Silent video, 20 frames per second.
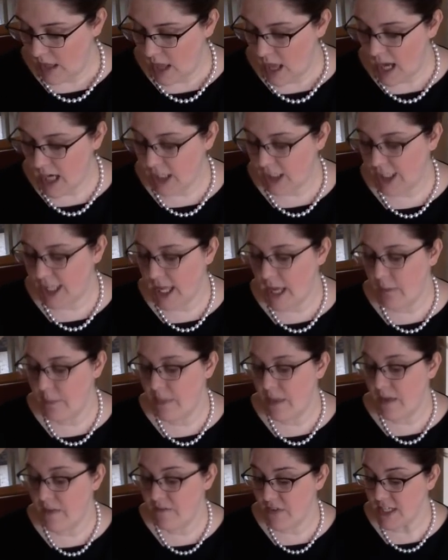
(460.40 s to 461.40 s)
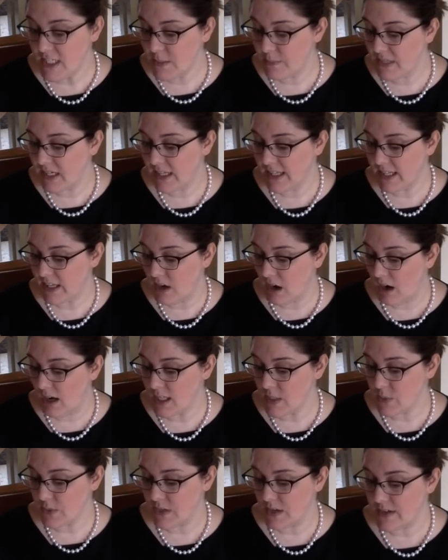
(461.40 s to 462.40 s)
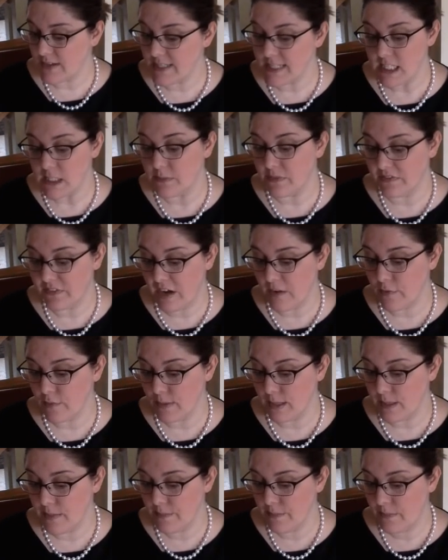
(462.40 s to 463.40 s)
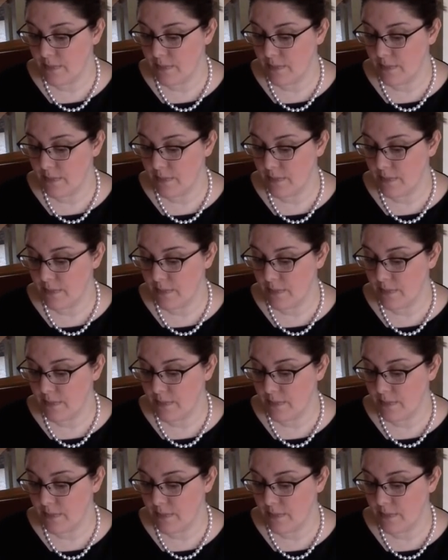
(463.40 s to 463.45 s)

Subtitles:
A claim fundamentally at odds with our system of government,